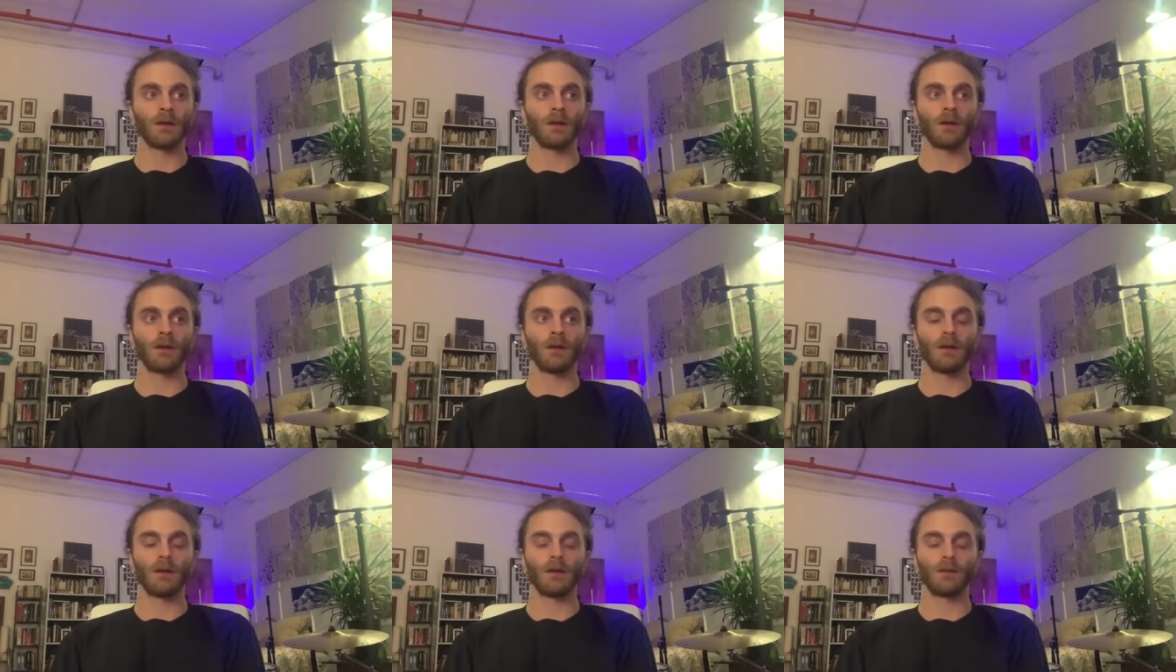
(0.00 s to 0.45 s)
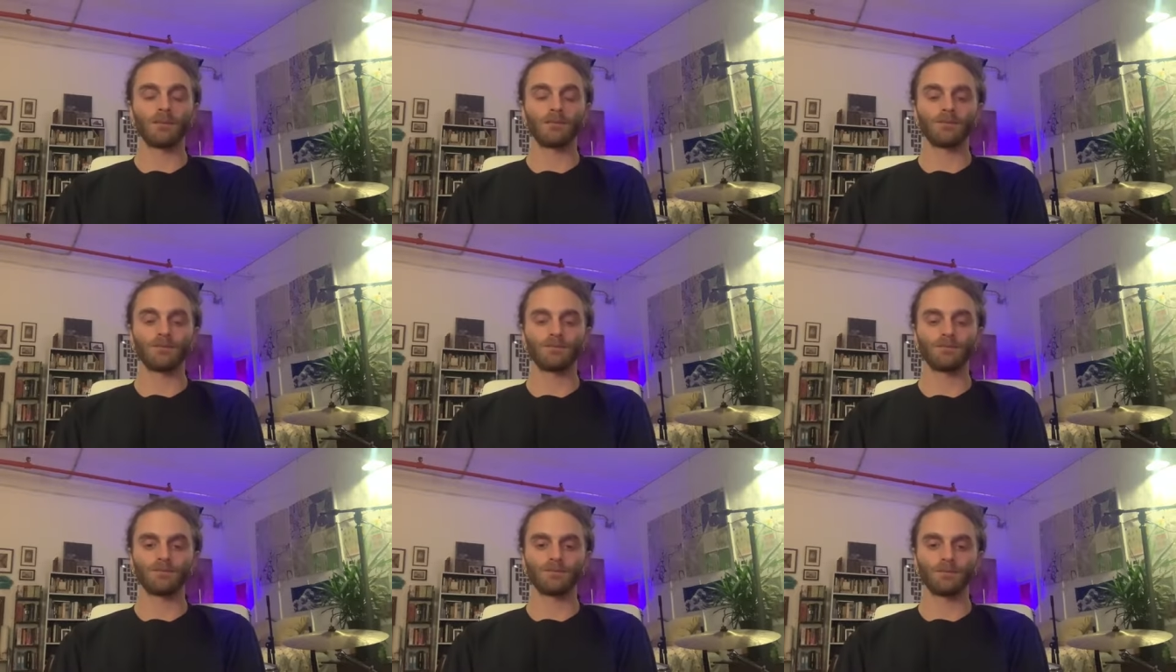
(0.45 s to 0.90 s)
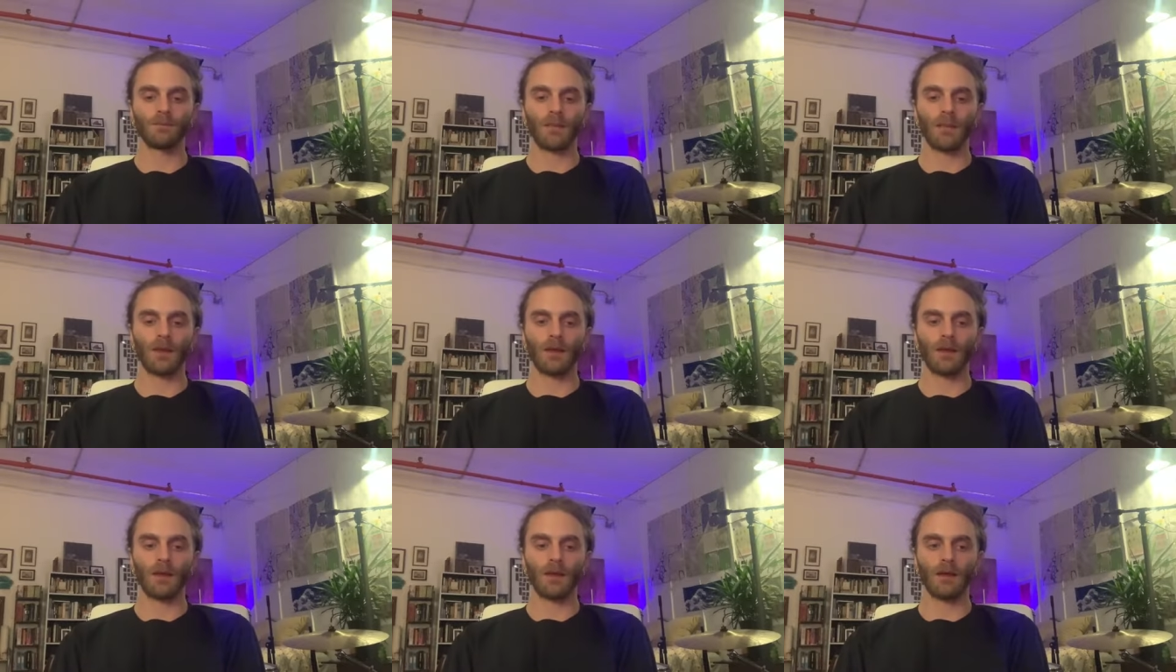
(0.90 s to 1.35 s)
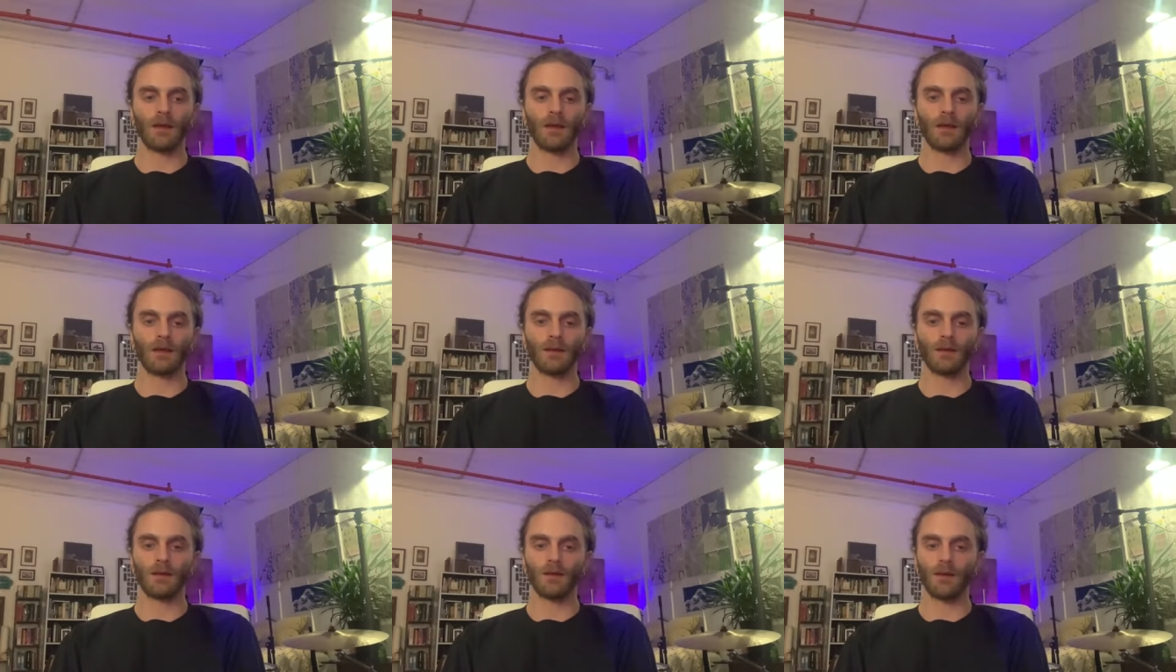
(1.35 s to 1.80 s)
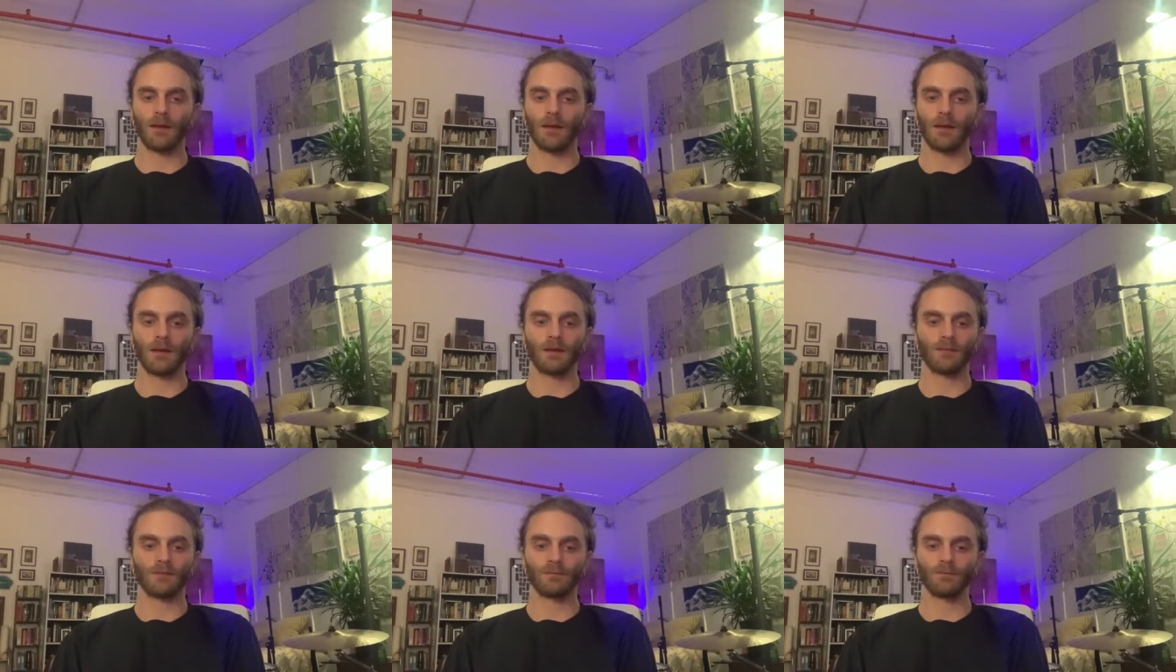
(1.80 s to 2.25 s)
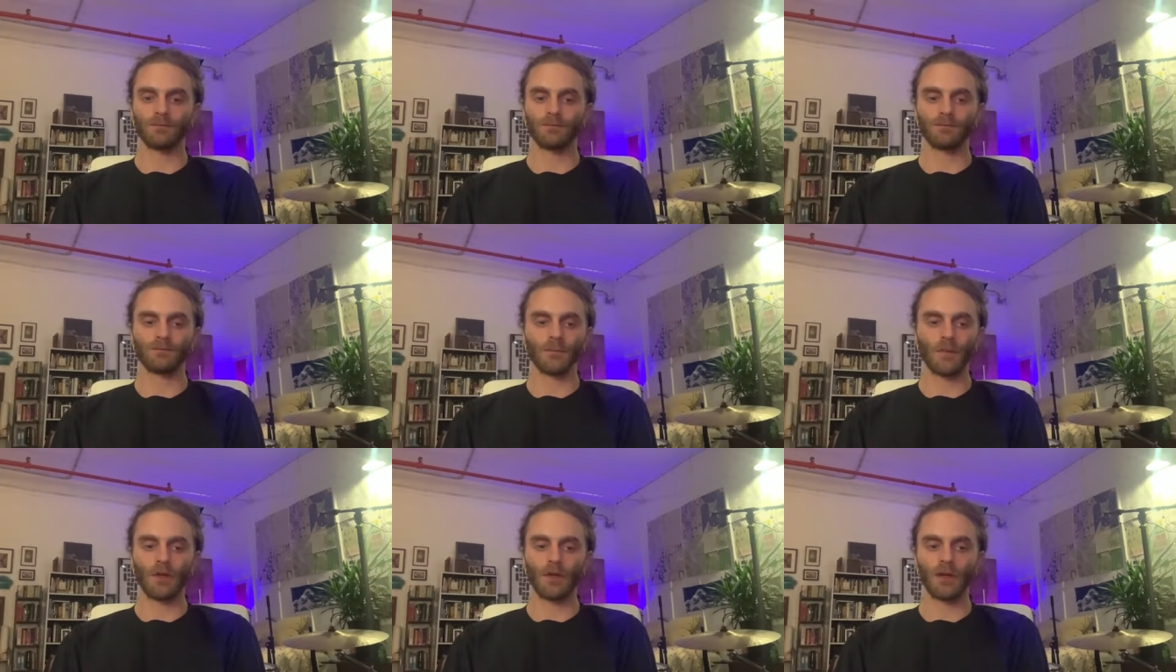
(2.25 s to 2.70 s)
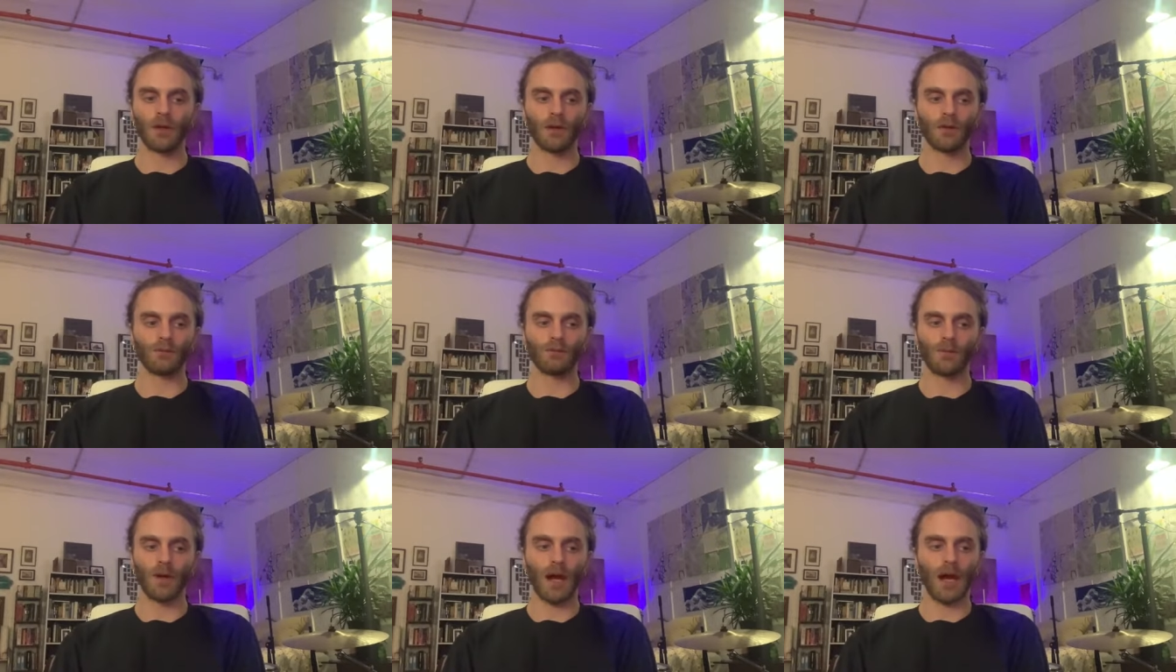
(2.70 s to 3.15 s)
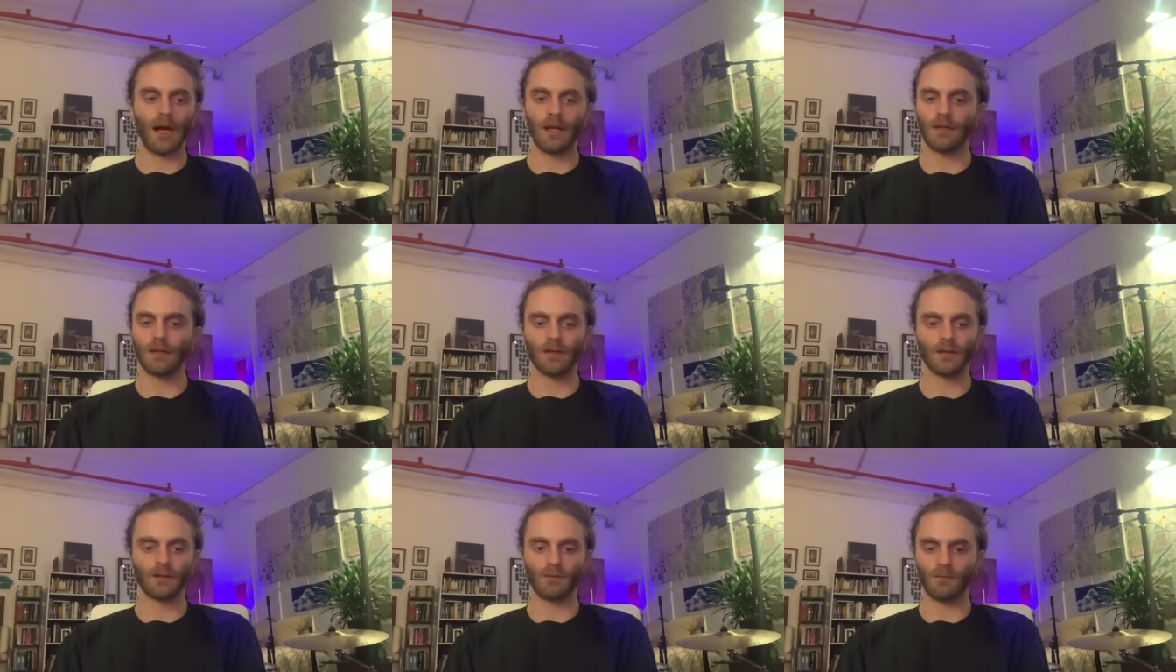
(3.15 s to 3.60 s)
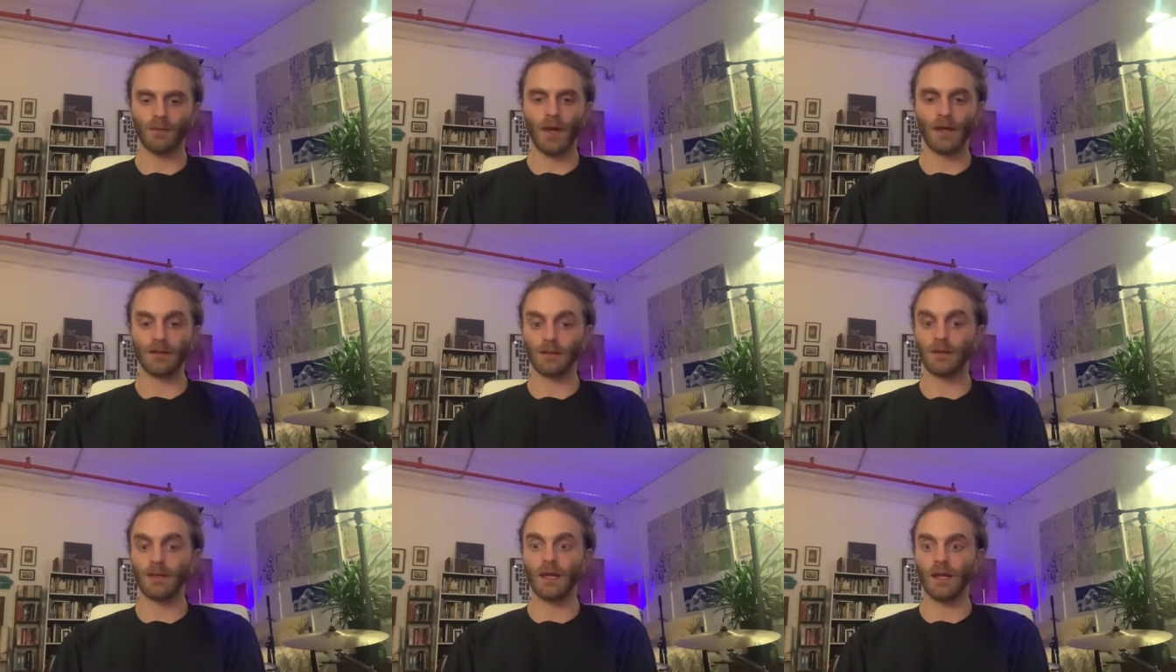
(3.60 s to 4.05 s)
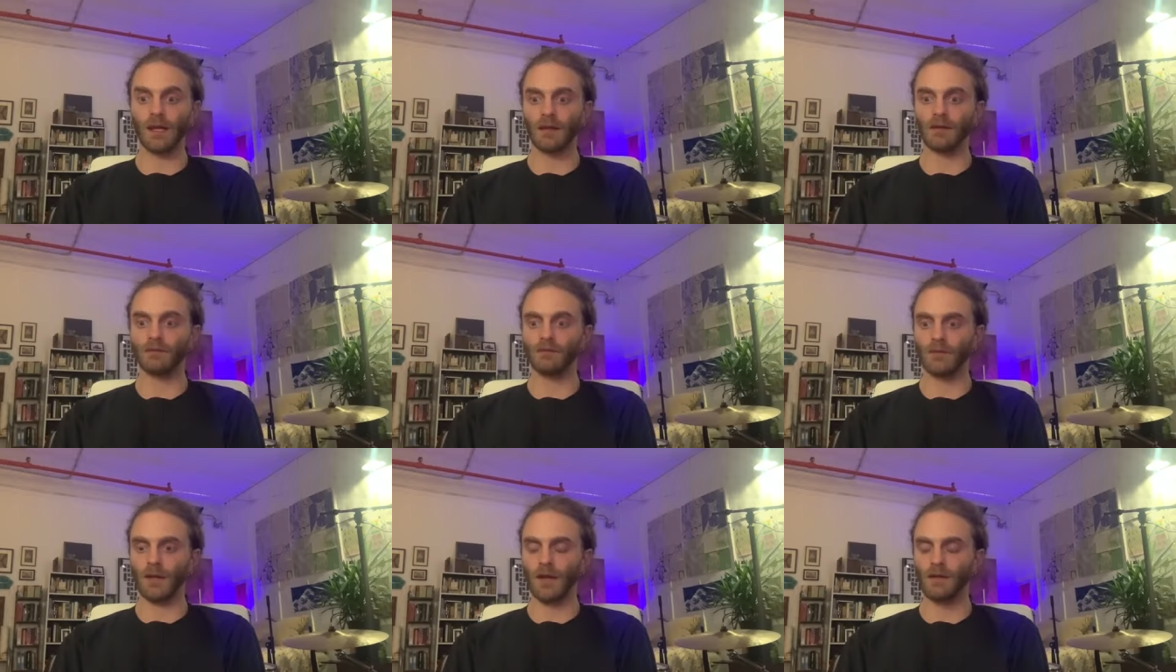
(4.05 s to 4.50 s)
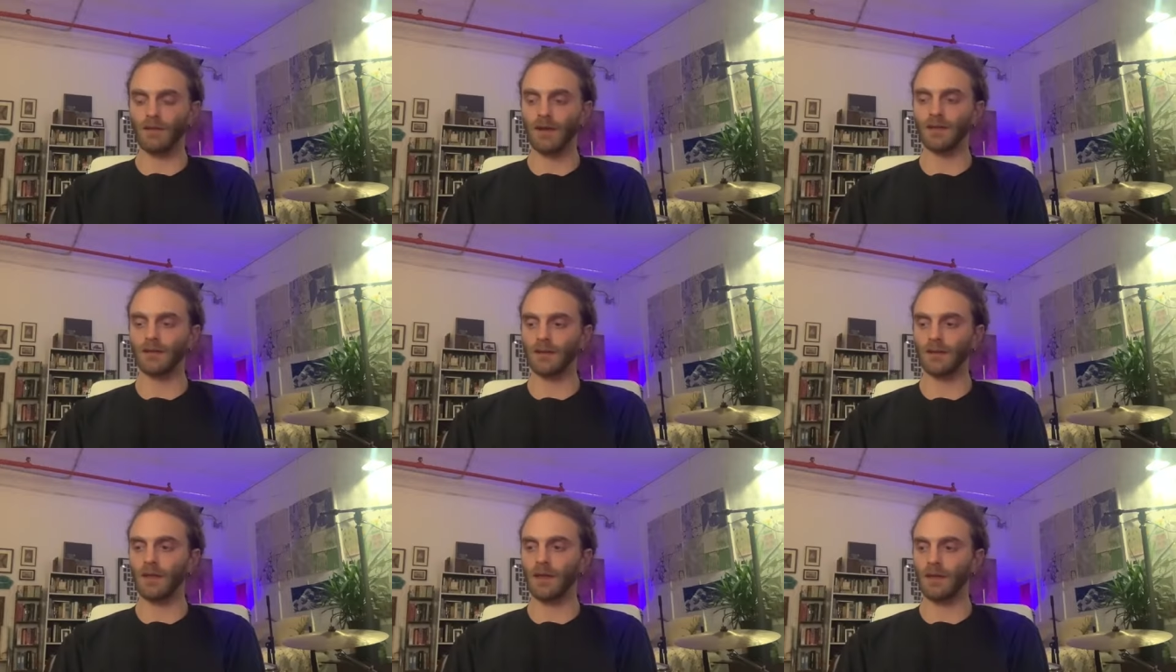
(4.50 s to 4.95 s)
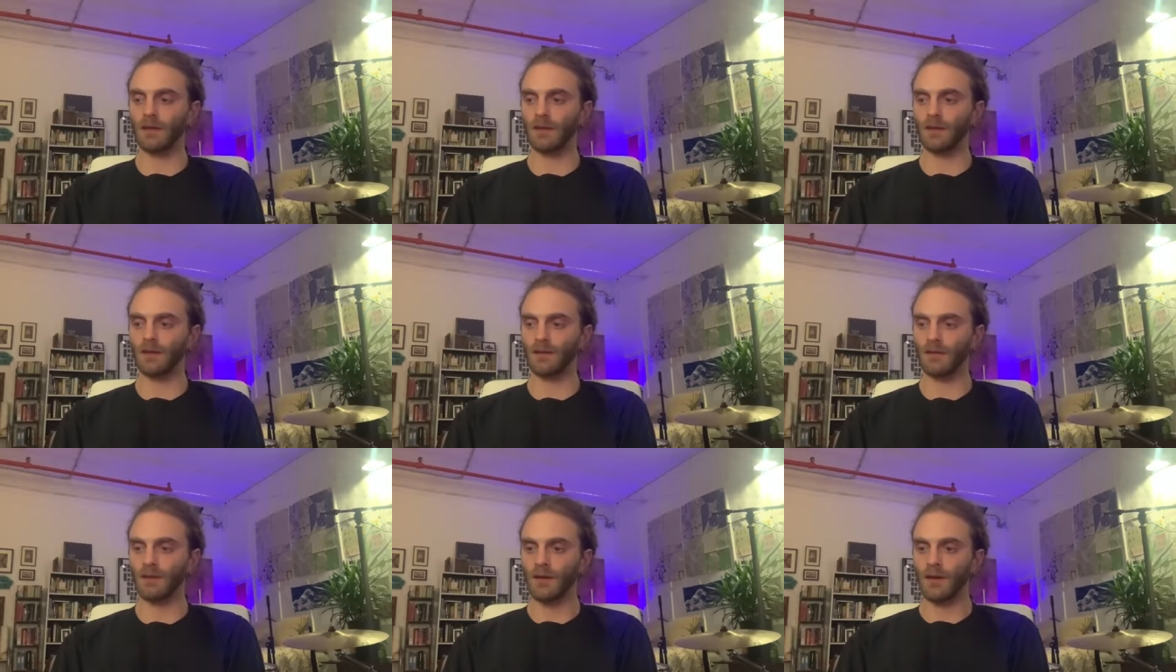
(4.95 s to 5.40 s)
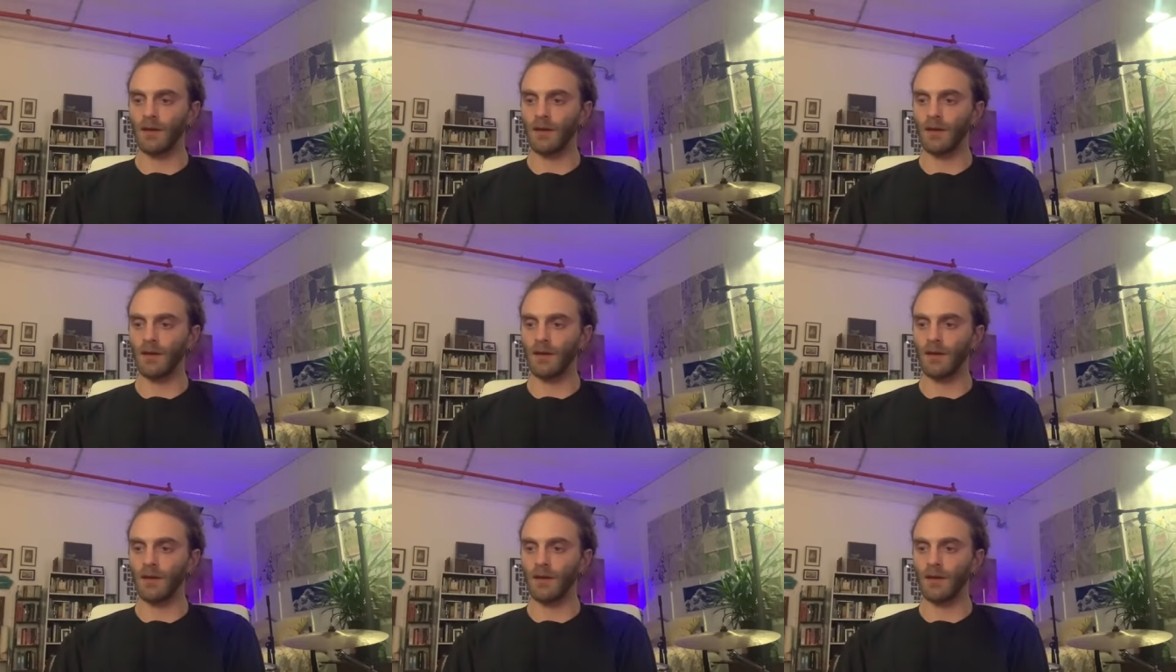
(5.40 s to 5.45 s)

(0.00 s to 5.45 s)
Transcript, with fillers: Um, and, um, you know, I just hesitate, have hesitated.